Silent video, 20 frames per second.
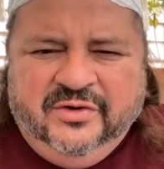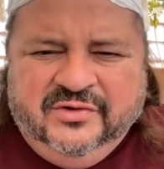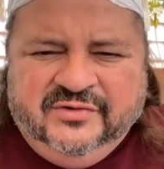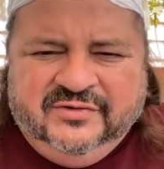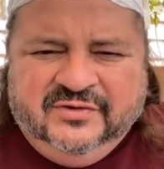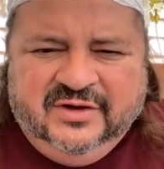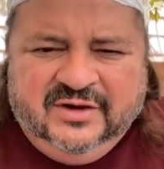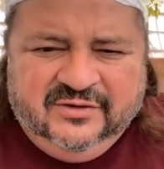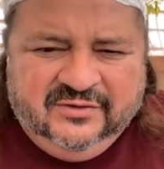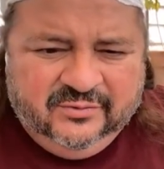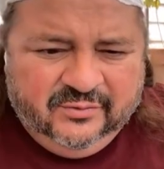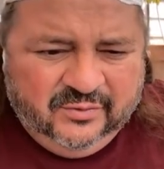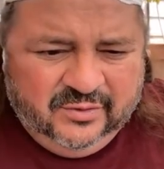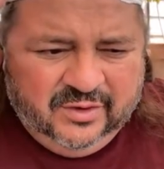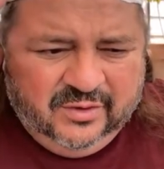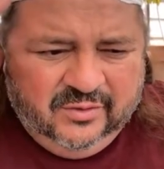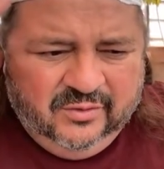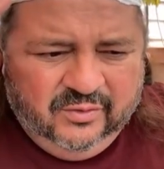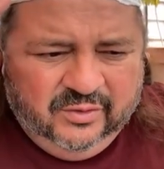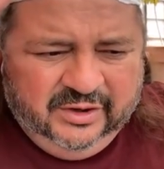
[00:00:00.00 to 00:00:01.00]
Well, we're here
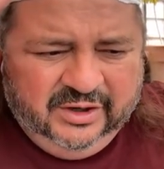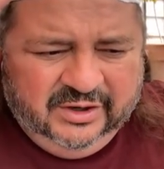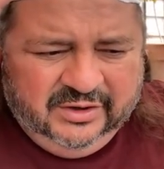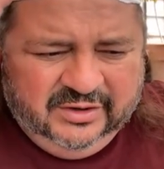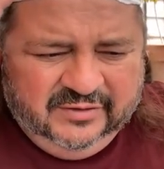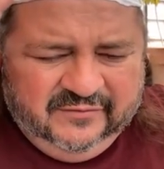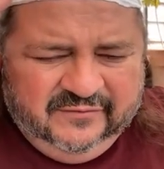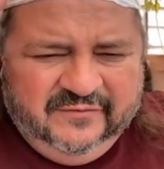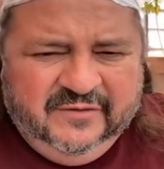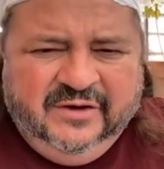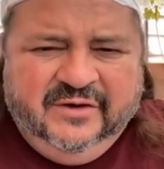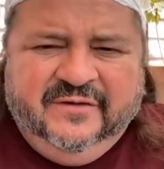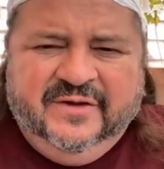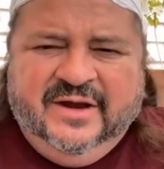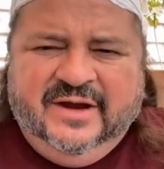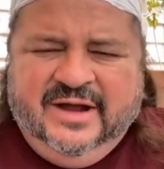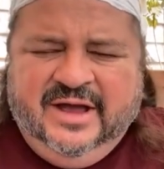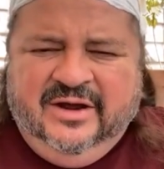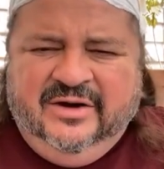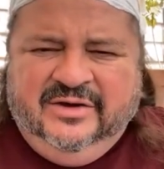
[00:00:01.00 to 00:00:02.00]
to figure that out
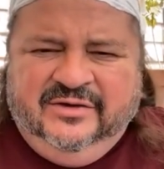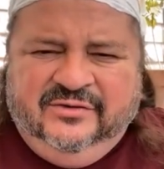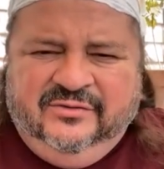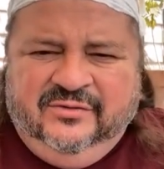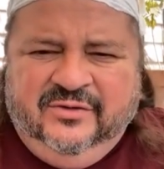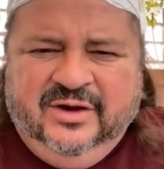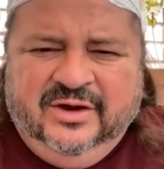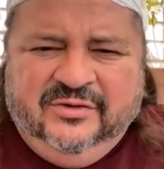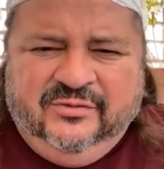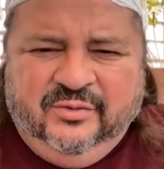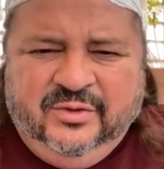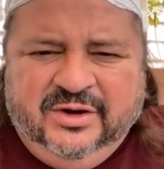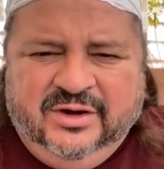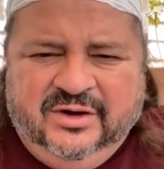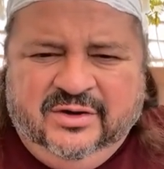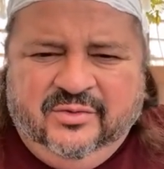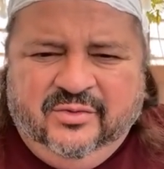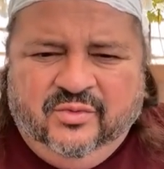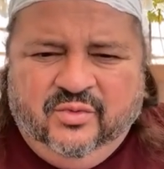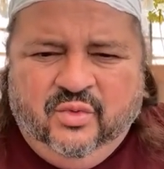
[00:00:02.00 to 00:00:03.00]
as we work
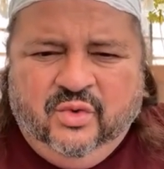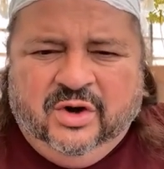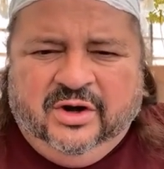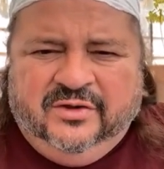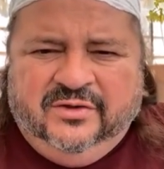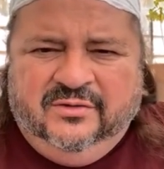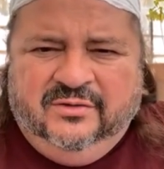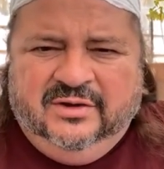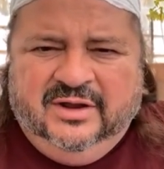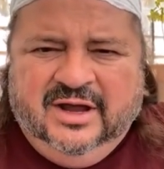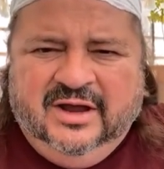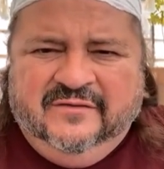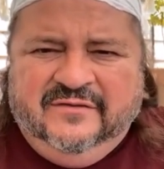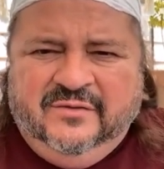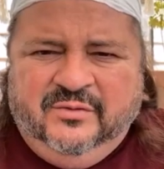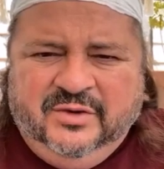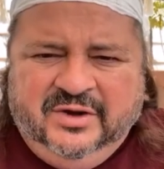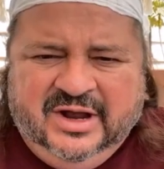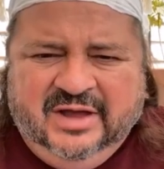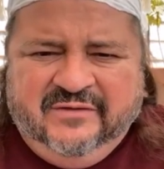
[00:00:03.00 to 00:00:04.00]
through life and we
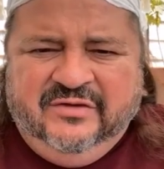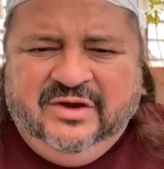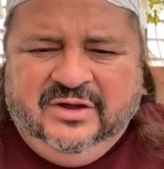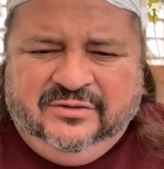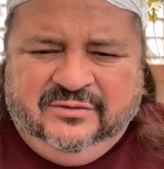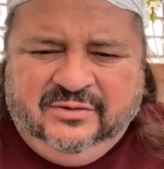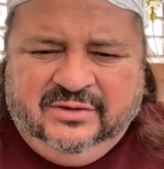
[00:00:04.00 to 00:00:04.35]
navigate through life.